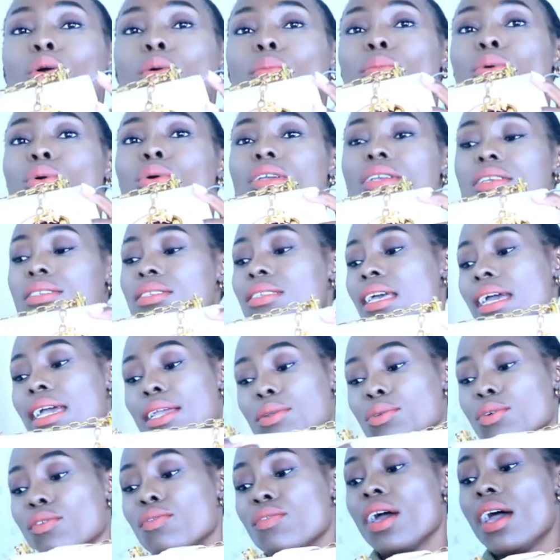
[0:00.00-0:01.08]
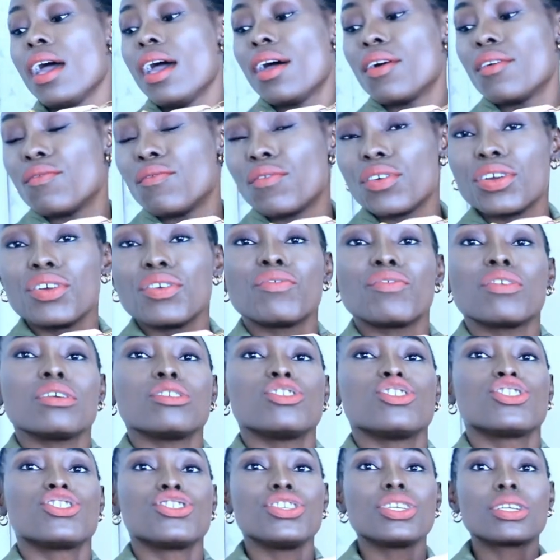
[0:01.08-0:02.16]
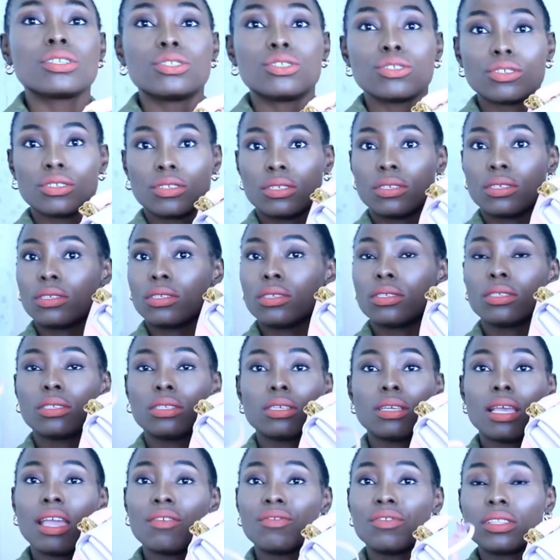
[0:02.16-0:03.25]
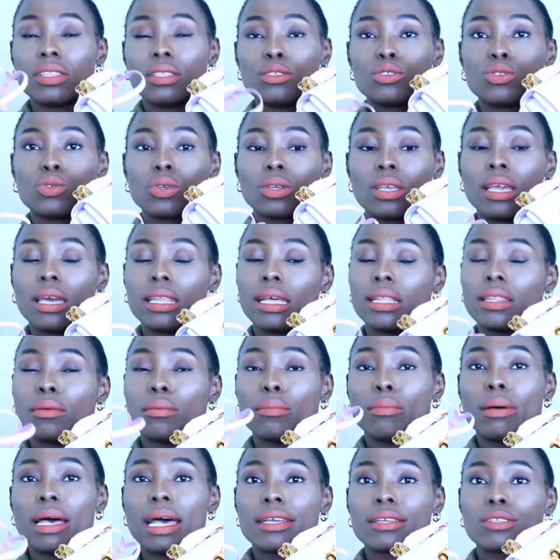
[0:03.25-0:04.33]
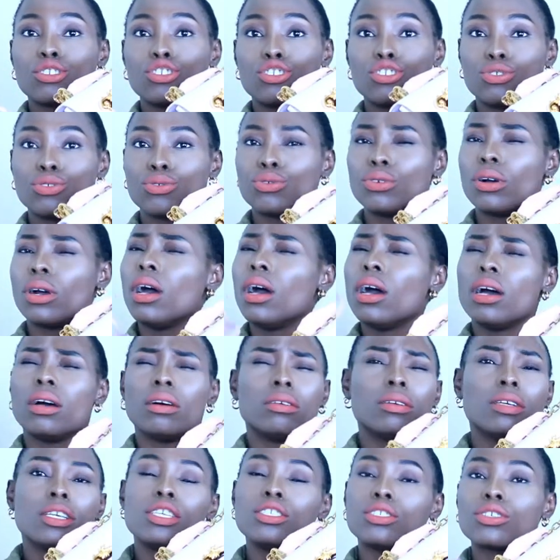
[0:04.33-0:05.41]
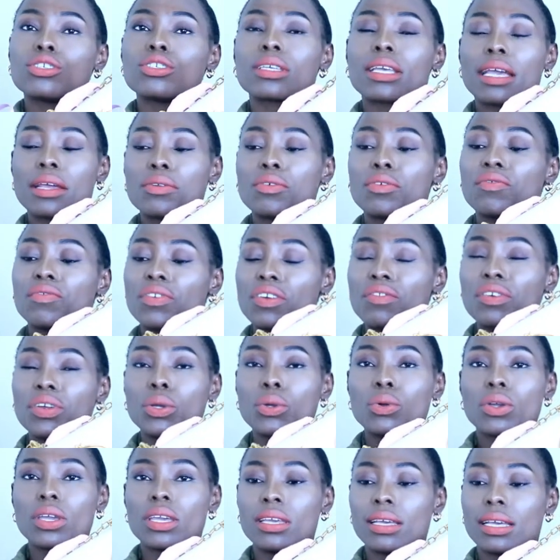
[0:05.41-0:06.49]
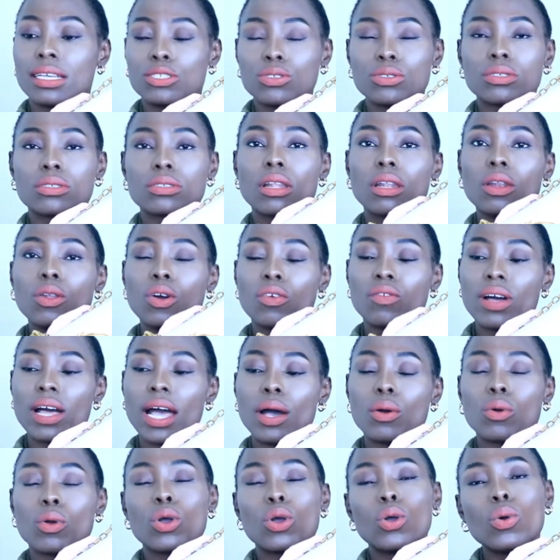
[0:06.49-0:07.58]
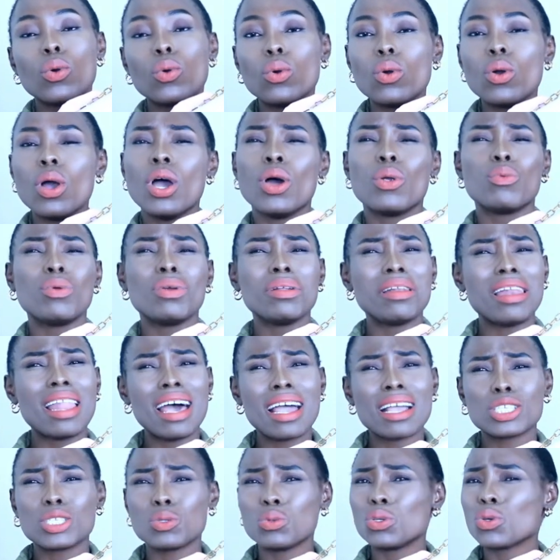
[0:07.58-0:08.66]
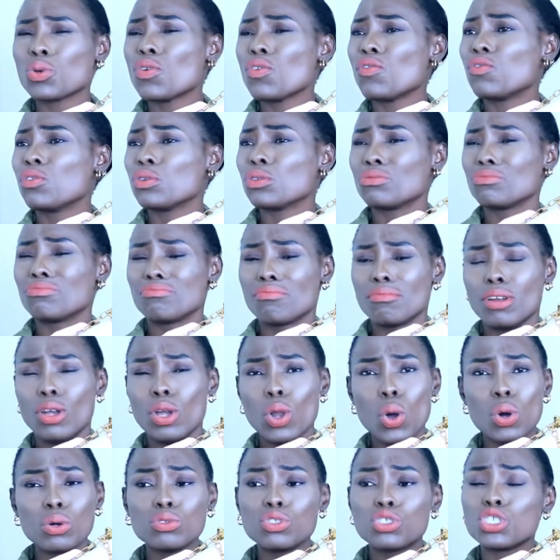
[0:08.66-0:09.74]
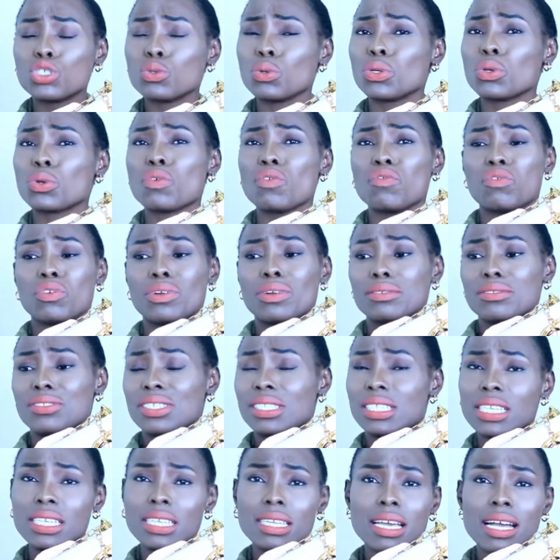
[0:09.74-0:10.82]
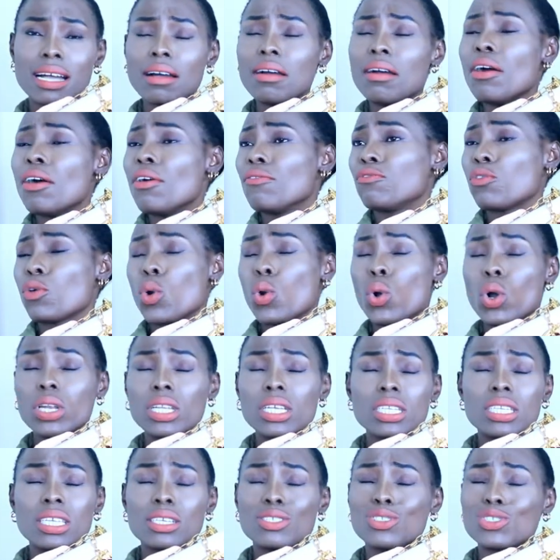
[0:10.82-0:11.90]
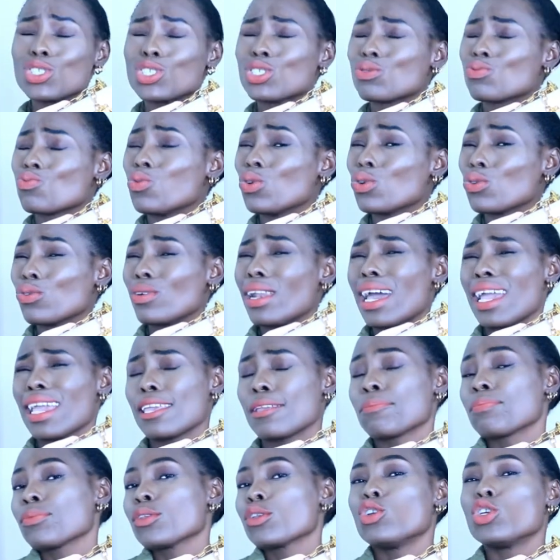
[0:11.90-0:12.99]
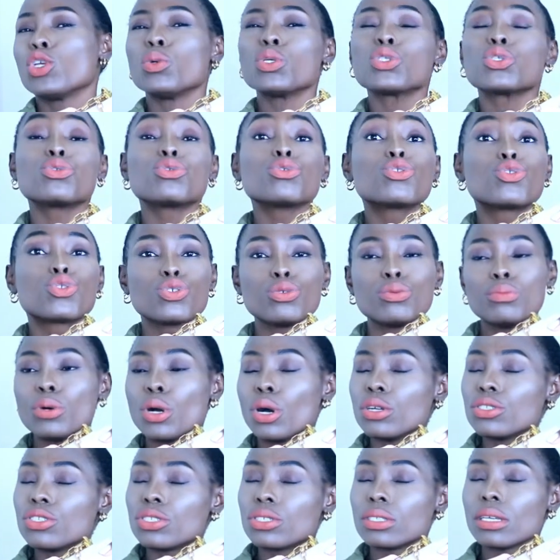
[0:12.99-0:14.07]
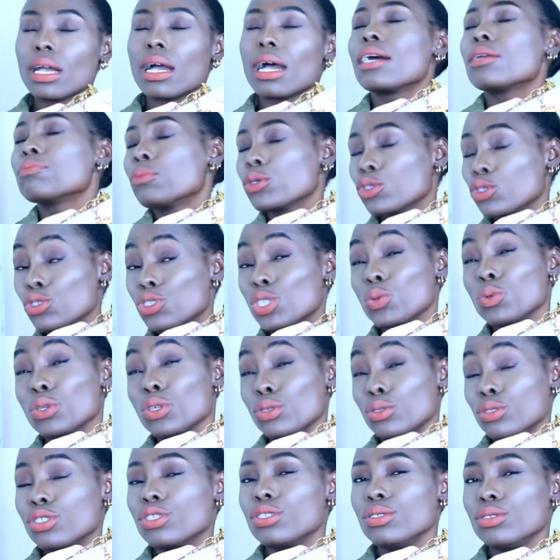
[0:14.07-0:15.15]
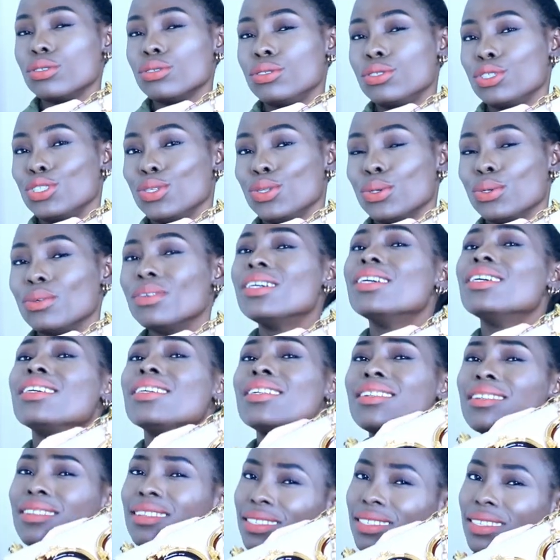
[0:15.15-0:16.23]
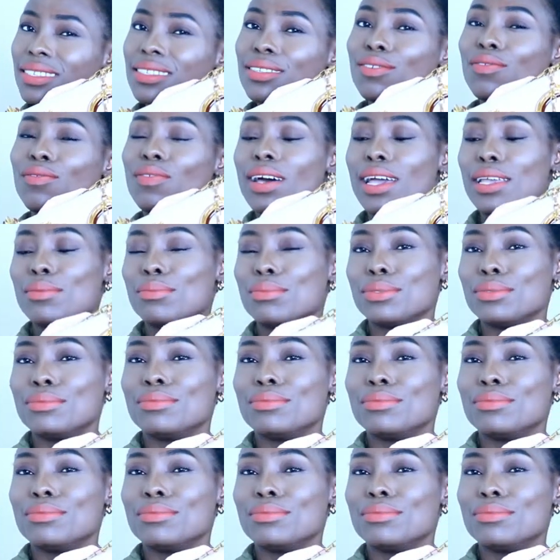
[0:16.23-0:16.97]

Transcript: combo is kind of very very chic just see everything together the bag the shoe it's just kind of very very okay i just love how cool relaxed you want to go for lunch you want to go for dinner for holiday, just want to like, you don't want to do too much, but you still want to look good, you know? This is the vibe.